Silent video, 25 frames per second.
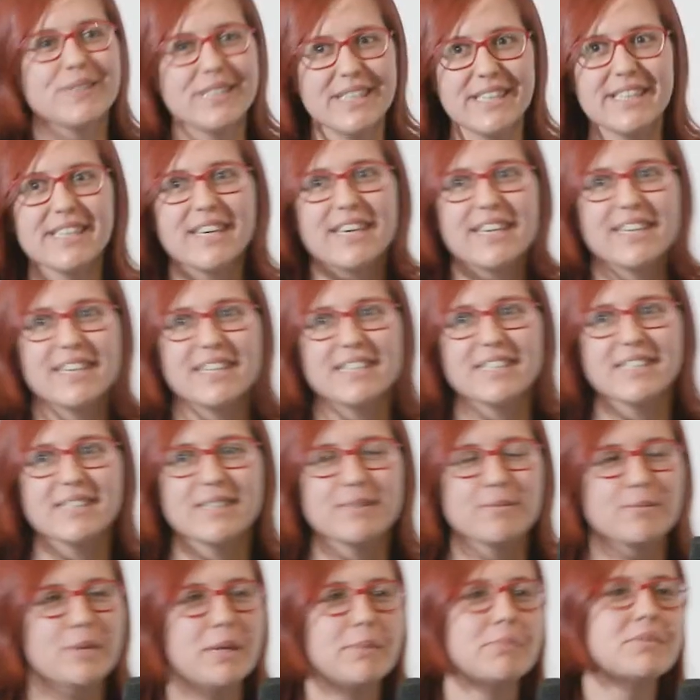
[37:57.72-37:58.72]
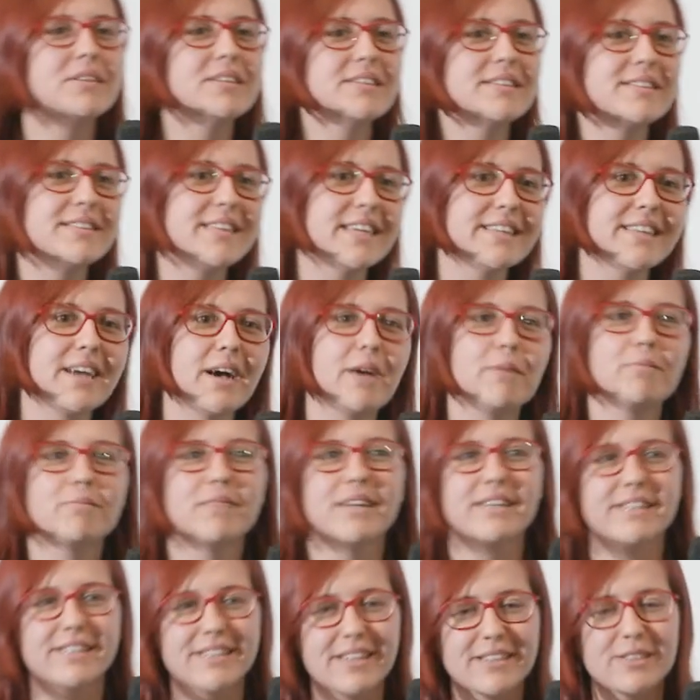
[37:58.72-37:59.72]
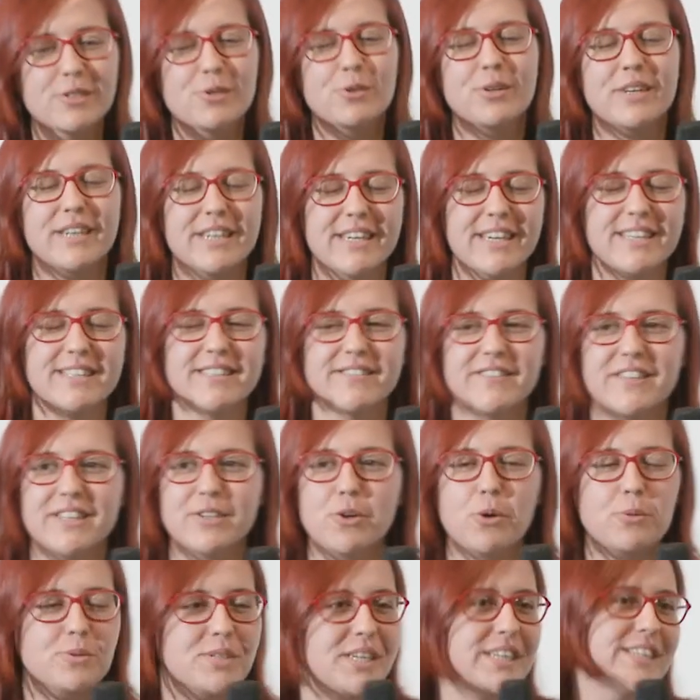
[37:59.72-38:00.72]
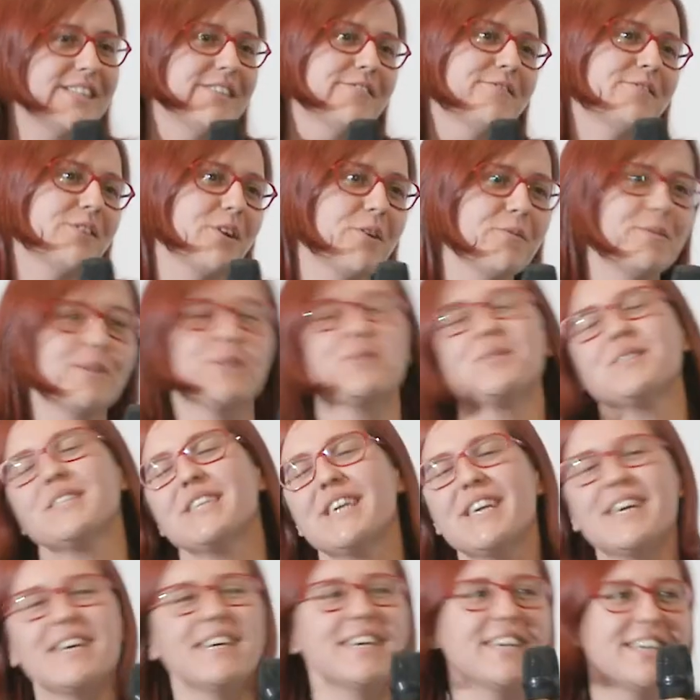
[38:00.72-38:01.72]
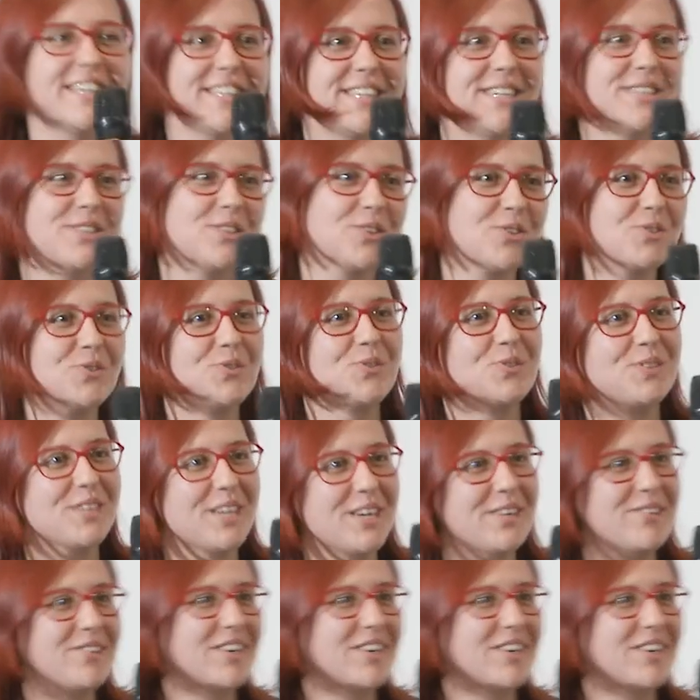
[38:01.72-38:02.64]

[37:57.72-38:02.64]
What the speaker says: need, I guess. Maybe that I'm like not looking as very objective now, because yeah, there's a tool now,